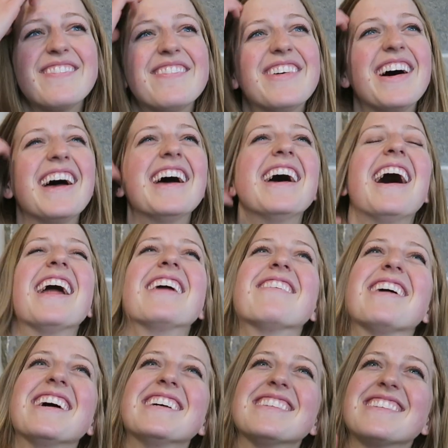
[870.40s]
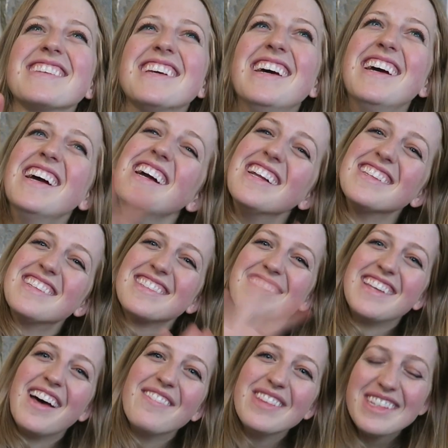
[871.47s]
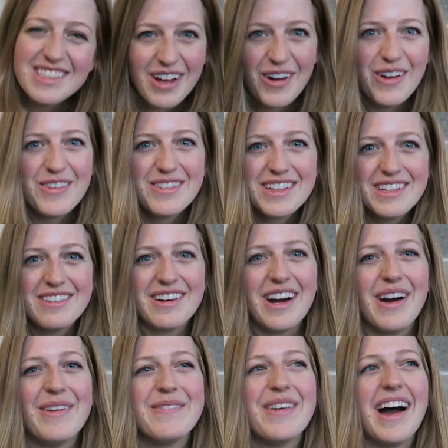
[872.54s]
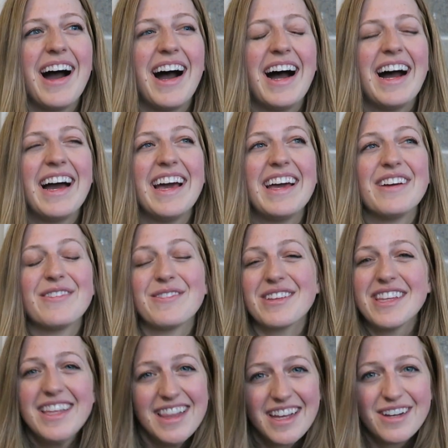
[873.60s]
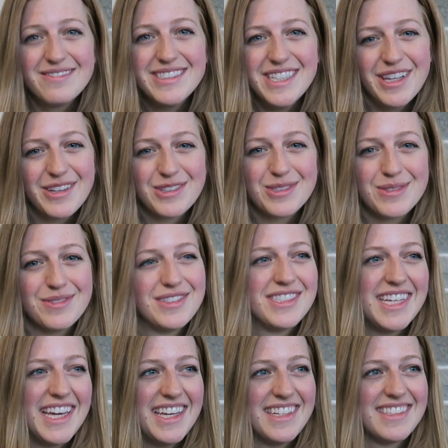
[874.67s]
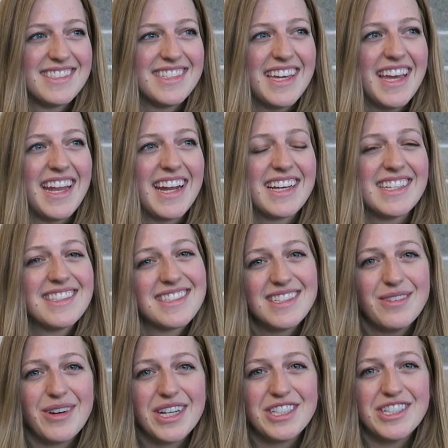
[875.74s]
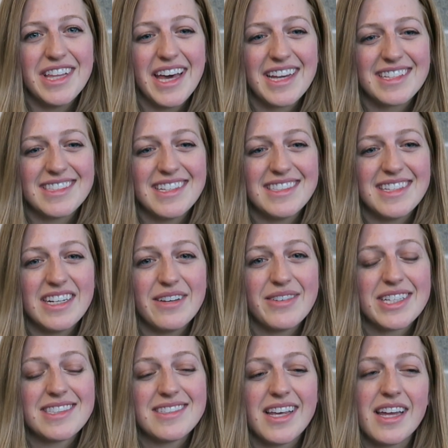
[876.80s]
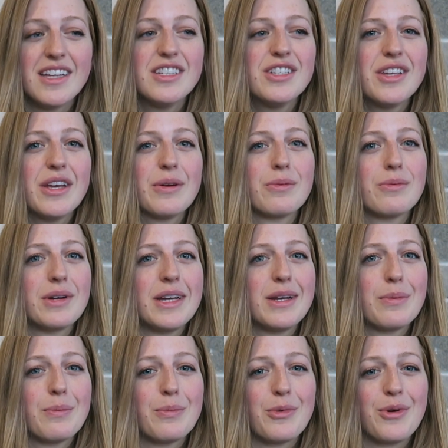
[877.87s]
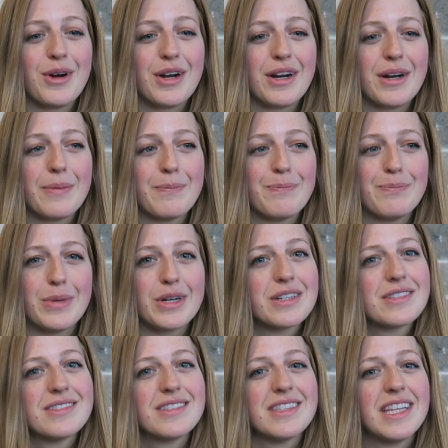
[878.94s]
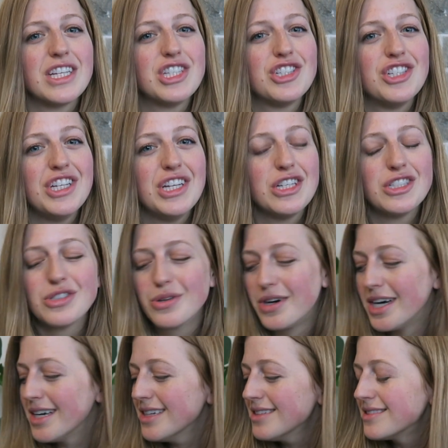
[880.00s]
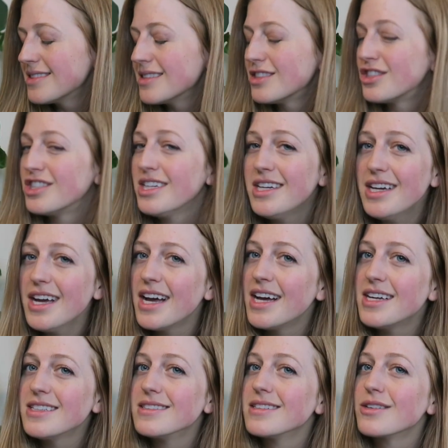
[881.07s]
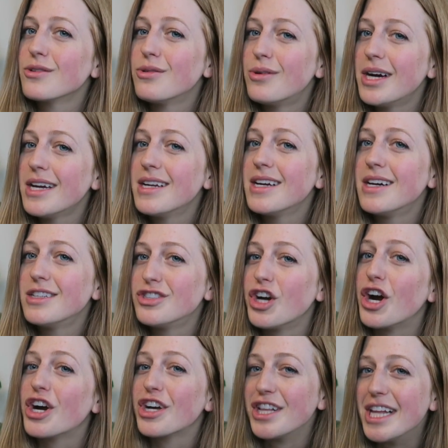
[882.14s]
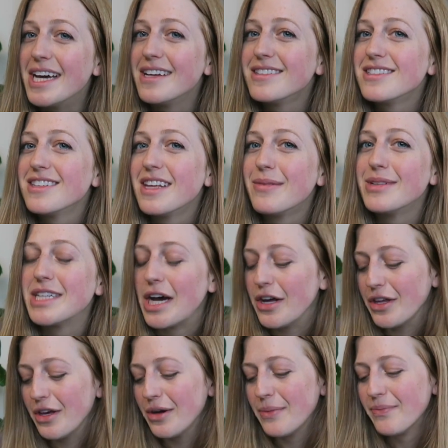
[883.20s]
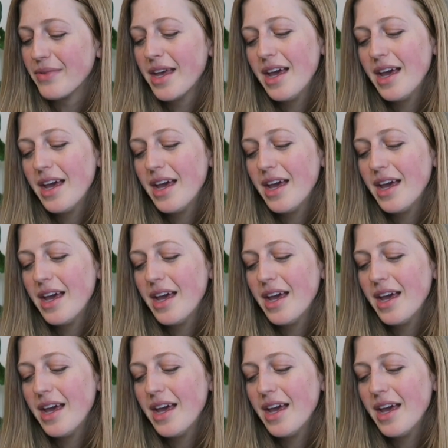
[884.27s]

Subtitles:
But anyways, to sum this whole video up, I really love Taylor Swift's taste, and I can see why she likes this, and I'm excited to like read more books that she enjoys. She has quite a dark list, let me tell you.